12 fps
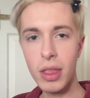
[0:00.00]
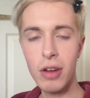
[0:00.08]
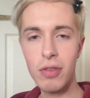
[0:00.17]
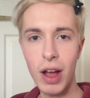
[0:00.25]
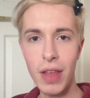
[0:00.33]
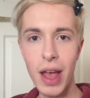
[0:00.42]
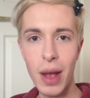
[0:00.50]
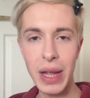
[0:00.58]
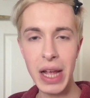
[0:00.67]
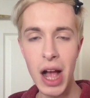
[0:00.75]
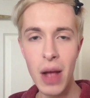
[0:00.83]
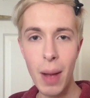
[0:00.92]
Right, there we
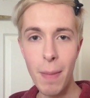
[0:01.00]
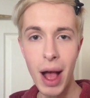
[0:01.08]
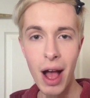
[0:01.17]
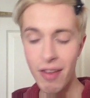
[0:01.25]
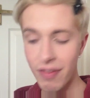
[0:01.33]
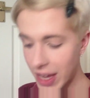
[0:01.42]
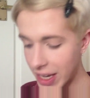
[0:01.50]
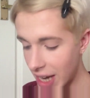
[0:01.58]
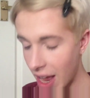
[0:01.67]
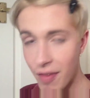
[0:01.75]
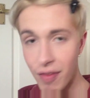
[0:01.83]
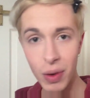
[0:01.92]
go, a perfect
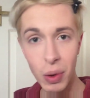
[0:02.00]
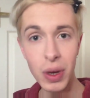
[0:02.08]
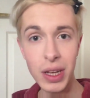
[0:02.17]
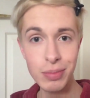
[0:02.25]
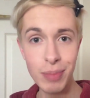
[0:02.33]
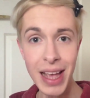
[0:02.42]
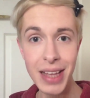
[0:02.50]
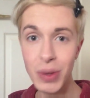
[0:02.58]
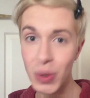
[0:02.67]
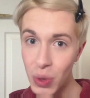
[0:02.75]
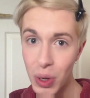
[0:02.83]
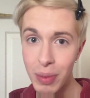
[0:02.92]
and flawless base,
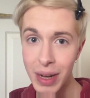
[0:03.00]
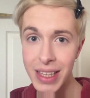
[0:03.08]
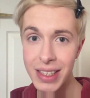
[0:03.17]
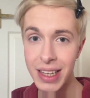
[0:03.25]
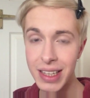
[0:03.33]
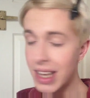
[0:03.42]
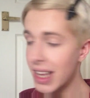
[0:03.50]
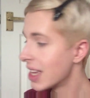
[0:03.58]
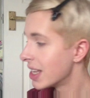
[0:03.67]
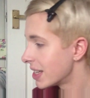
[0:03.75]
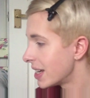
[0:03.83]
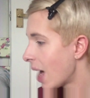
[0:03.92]
all completed.
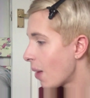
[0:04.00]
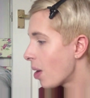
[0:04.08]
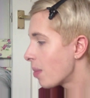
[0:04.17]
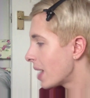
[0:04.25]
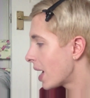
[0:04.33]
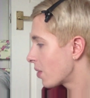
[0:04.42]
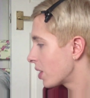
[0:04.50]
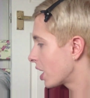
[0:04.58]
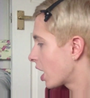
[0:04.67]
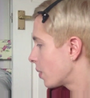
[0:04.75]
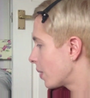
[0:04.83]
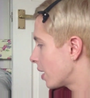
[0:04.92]
So now I'm going to
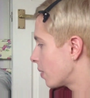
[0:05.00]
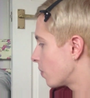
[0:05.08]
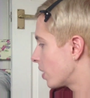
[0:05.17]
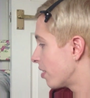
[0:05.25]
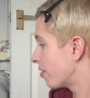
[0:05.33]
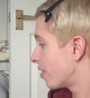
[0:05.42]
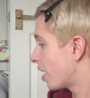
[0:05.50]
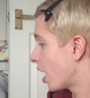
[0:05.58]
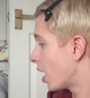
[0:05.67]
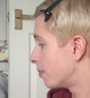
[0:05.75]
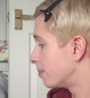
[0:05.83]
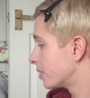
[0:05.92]
go in with
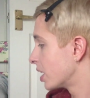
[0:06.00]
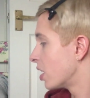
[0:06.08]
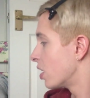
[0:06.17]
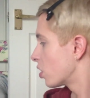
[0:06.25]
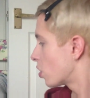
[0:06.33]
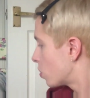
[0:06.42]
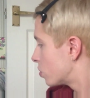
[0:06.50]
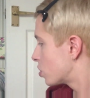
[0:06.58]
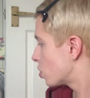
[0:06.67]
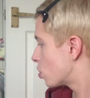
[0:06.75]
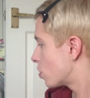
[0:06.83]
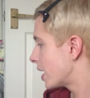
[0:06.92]

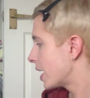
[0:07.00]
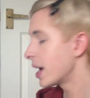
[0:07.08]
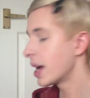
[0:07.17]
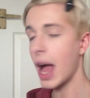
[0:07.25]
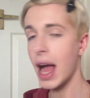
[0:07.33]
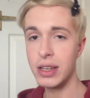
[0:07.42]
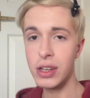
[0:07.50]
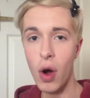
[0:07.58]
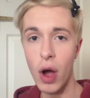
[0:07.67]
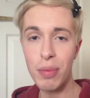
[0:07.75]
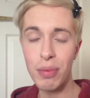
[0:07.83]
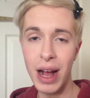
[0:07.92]
contouring and
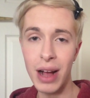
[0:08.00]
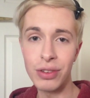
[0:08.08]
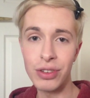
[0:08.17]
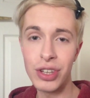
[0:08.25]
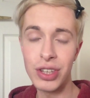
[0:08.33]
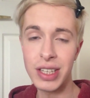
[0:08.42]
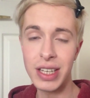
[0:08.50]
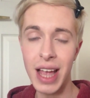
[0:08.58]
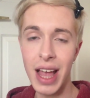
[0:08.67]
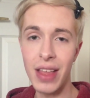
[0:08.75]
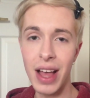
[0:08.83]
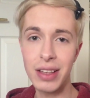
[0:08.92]
eyebrows just to
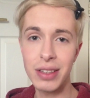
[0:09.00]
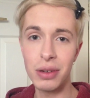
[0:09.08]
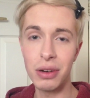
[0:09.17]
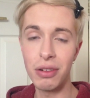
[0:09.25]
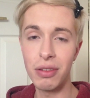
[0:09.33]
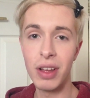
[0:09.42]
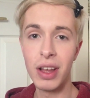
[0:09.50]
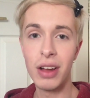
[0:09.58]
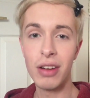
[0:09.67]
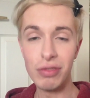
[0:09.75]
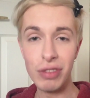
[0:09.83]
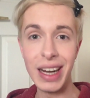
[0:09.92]
get that sort of
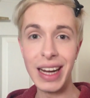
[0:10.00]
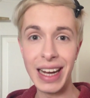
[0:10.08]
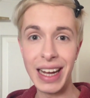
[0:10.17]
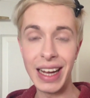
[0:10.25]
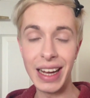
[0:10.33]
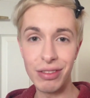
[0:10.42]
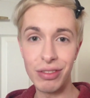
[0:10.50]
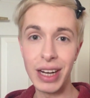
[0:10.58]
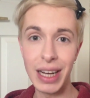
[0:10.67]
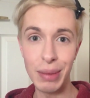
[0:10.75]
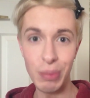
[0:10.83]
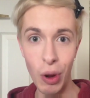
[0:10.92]
really,
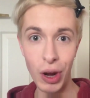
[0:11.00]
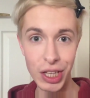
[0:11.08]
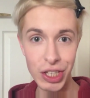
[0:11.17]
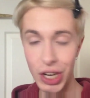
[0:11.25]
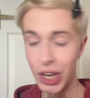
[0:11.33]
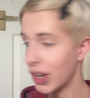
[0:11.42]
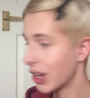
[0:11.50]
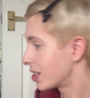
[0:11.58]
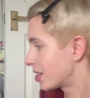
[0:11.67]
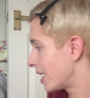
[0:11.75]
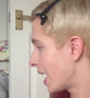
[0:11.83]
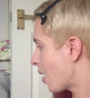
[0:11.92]
really polished look.
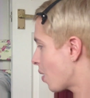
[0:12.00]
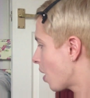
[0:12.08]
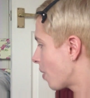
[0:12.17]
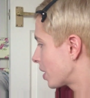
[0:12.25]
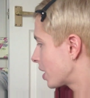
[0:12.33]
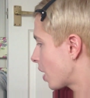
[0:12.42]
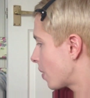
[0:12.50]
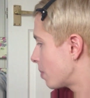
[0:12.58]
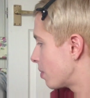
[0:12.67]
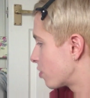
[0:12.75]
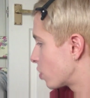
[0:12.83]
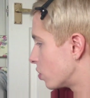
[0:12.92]
So now I'm going to go in
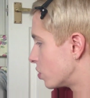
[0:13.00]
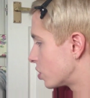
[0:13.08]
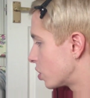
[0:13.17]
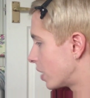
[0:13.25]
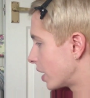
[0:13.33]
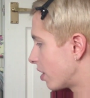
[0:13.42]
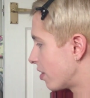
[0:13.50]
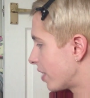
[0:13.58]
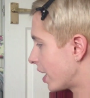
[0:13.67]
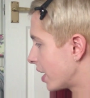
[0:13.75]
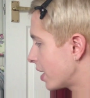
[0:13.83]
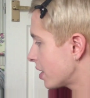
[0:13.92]
with contouring, I
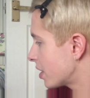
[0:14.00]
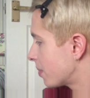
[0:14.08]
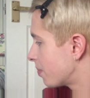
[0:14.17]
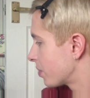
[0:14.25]
think.